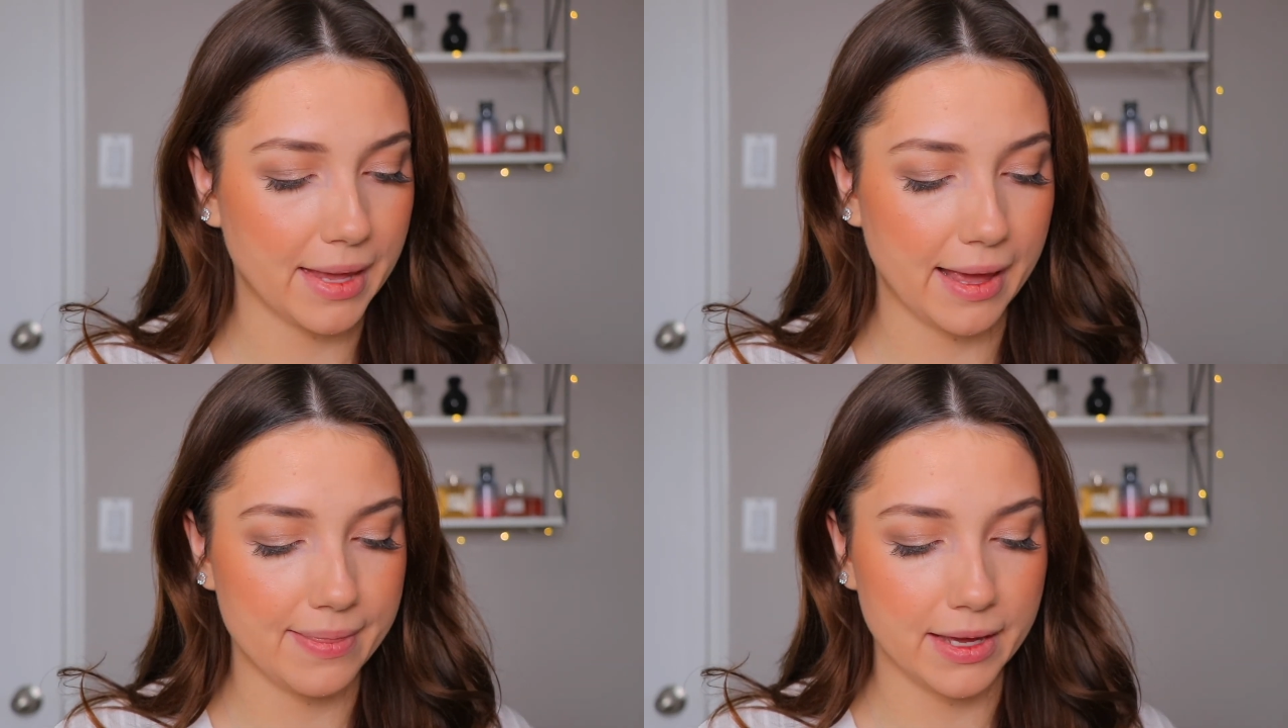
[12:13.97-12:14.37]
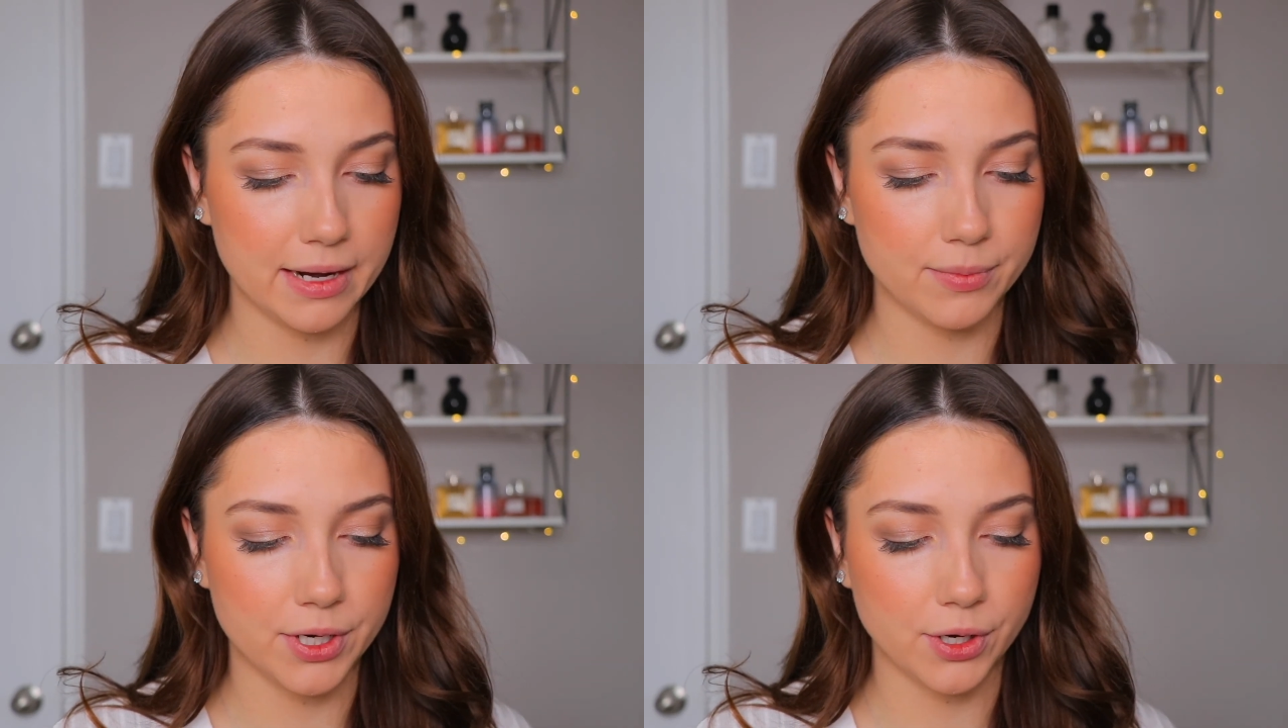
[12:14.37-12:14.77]
And then
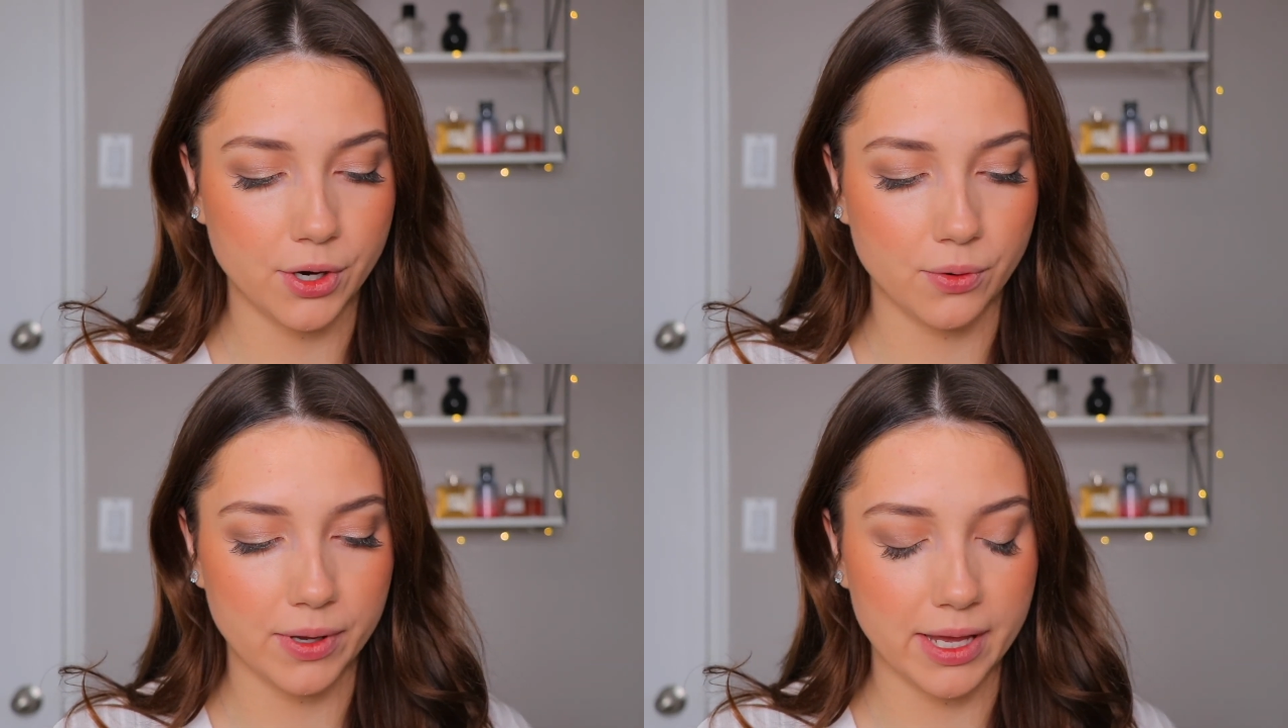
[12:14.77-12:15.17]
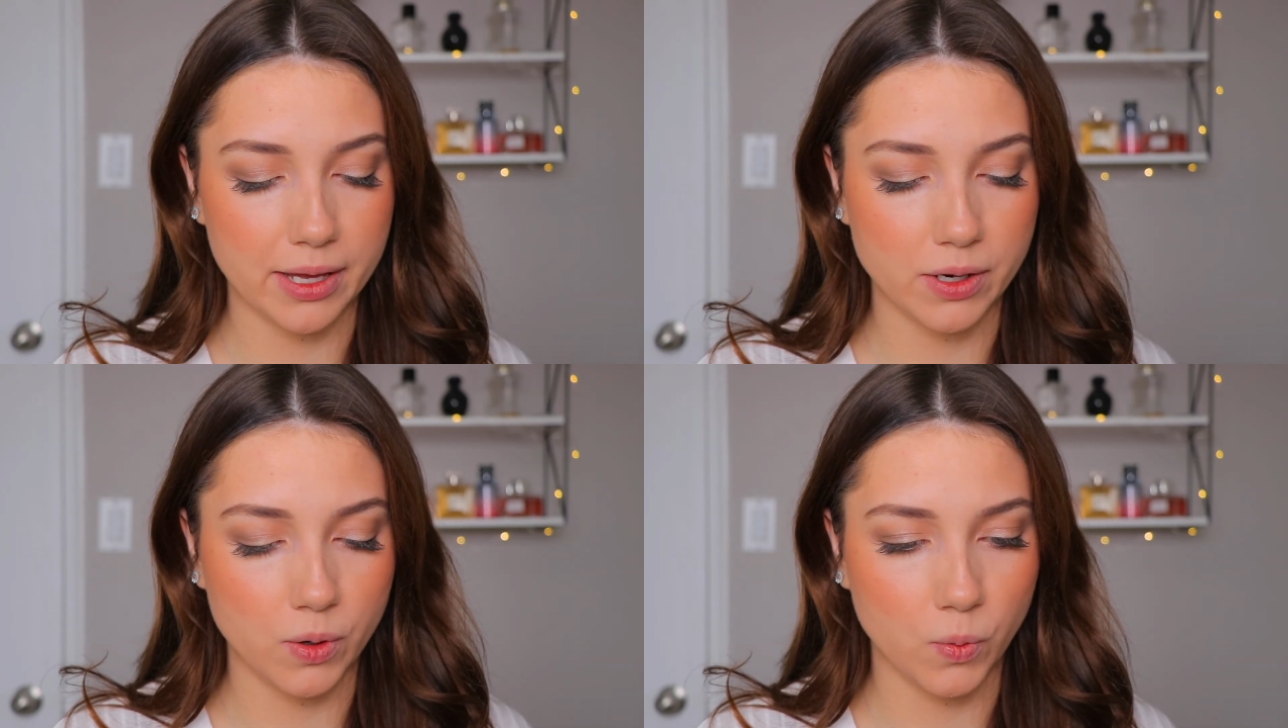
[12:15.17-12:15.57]
I'm going to go
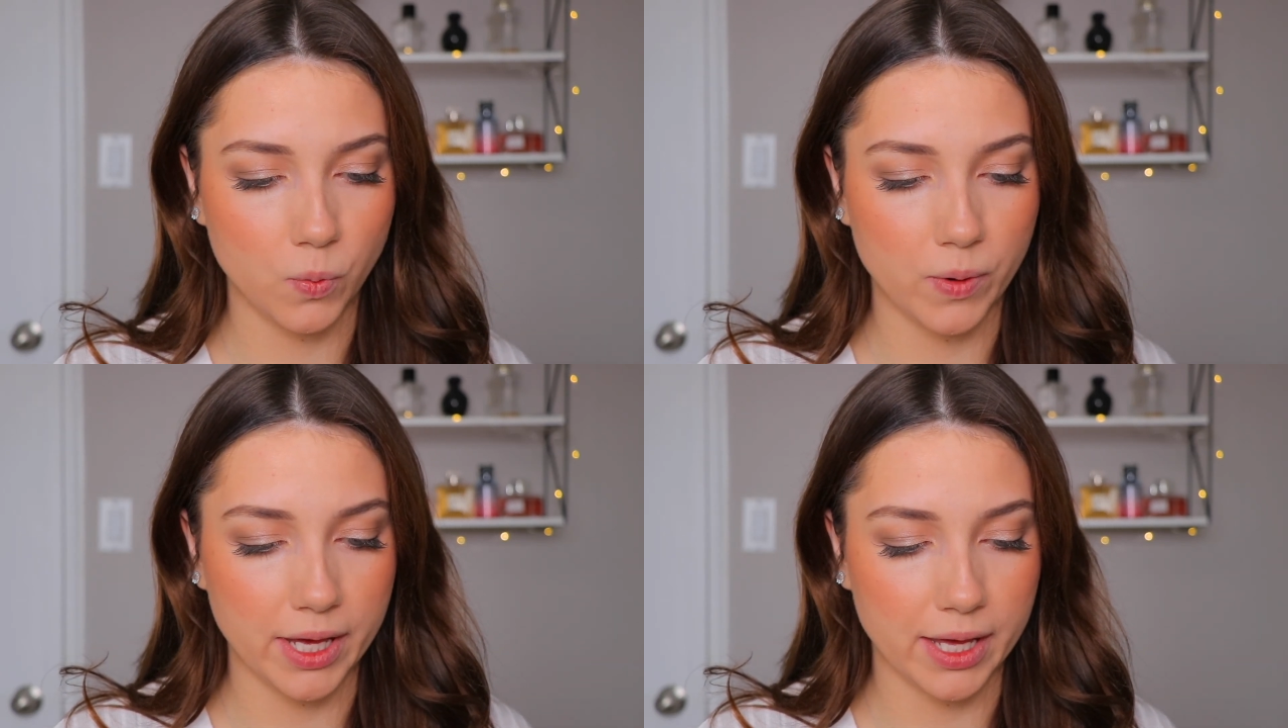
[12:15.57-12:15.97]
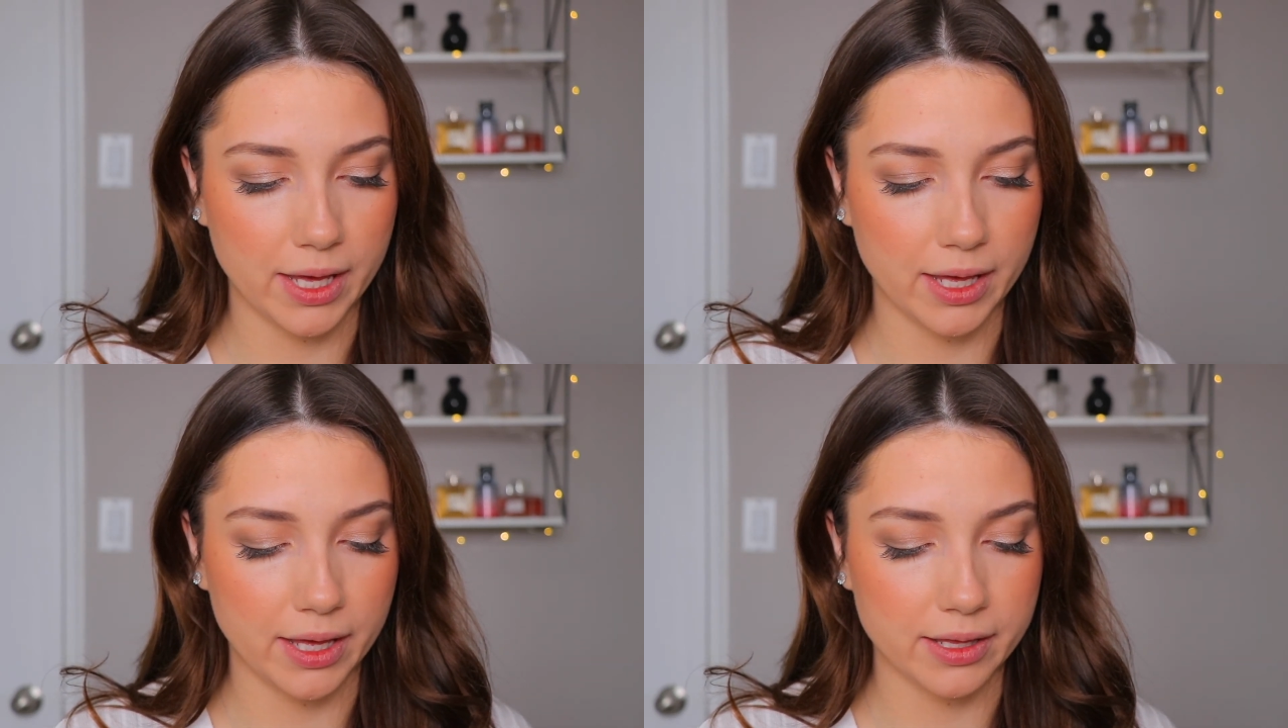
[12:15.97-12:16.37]
in
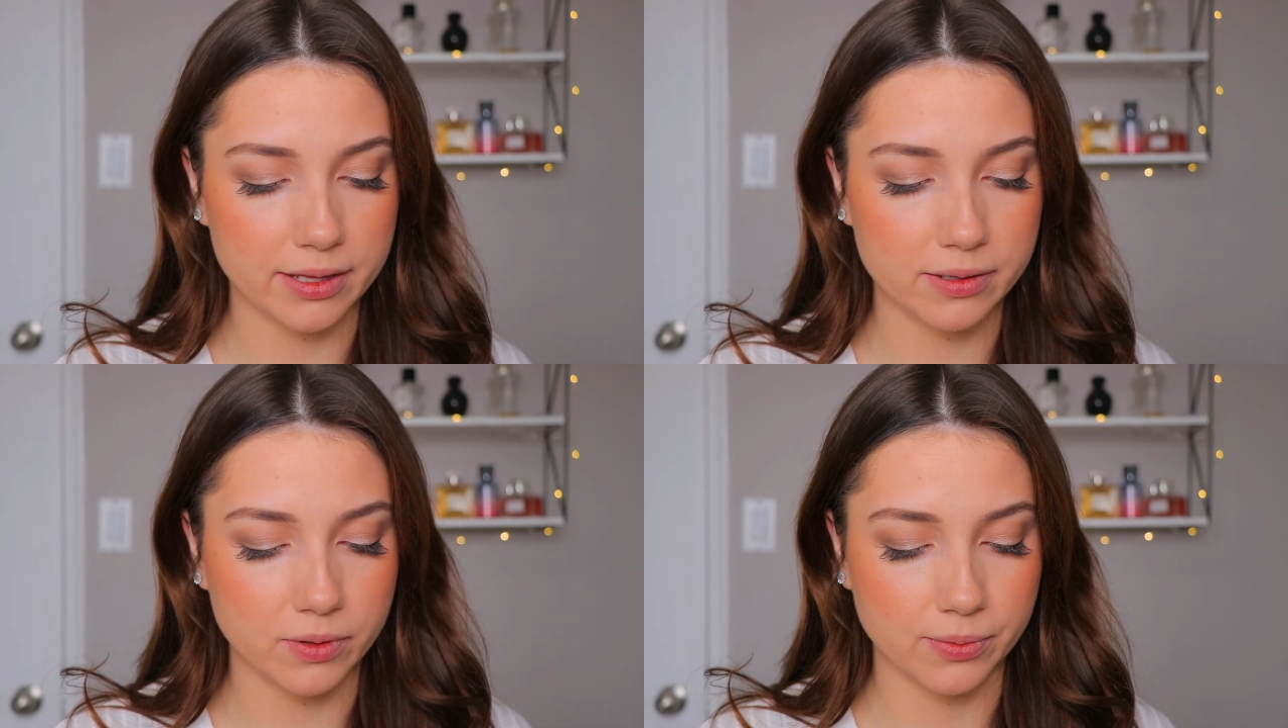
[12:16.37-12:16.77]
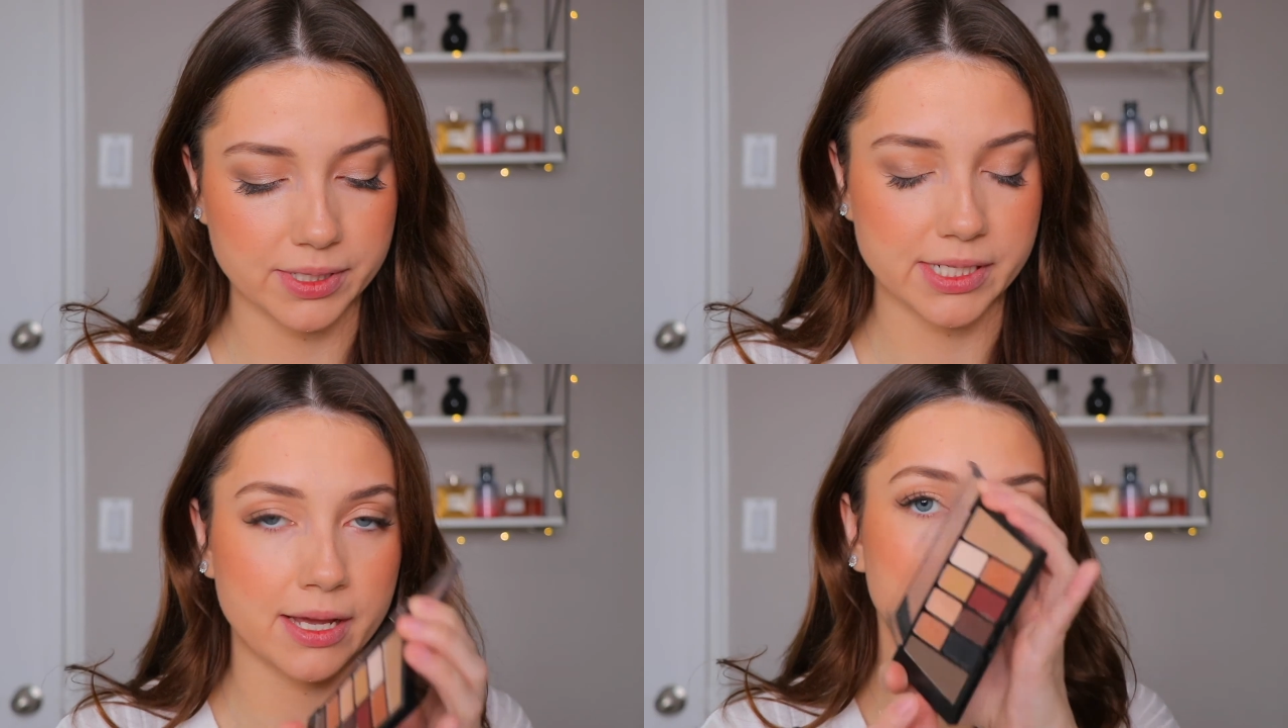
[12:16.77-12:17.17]
with, what I'm going
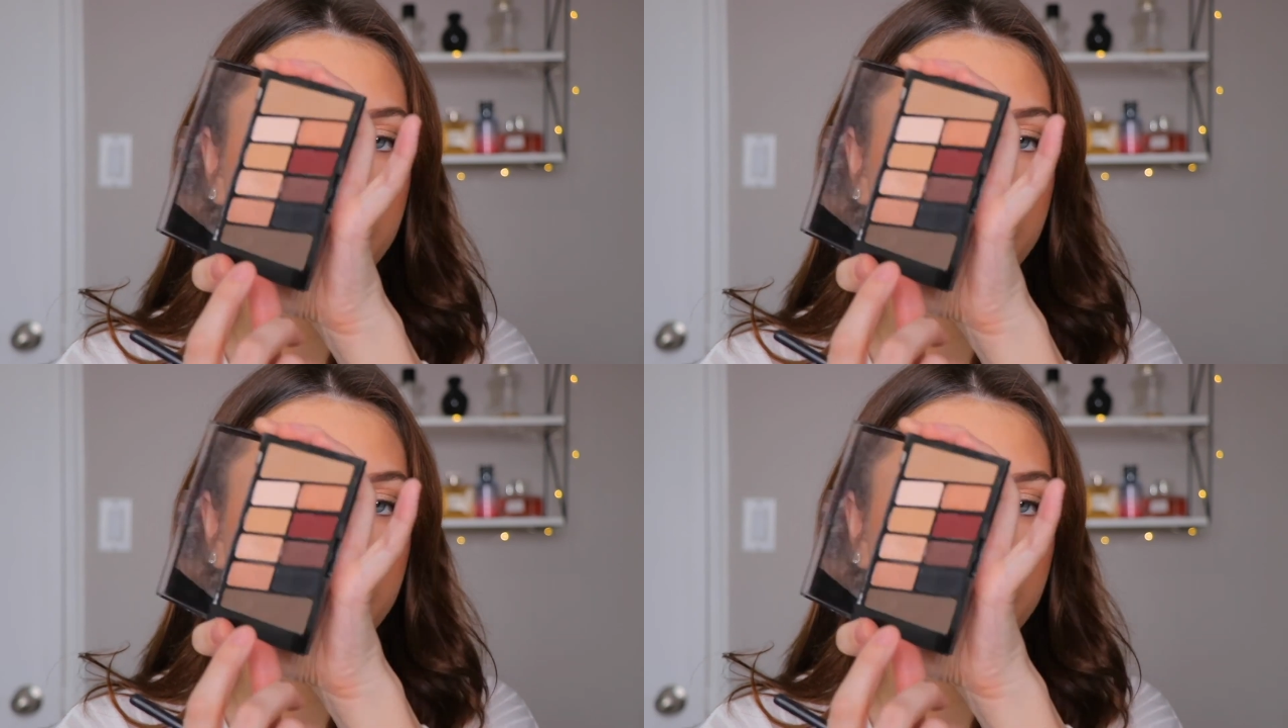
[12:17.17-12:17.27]
to take,